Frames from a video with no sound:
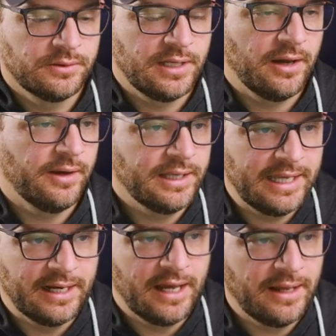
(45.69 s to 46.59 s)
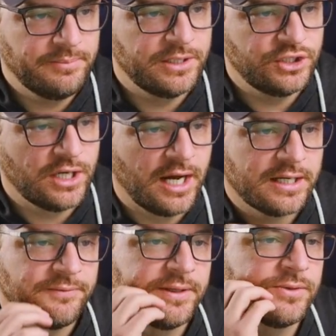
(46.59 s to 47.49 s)
Now, again, I'd be
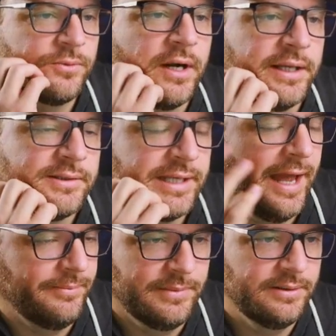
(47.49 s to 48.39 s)
shocked if this runs. Yeah.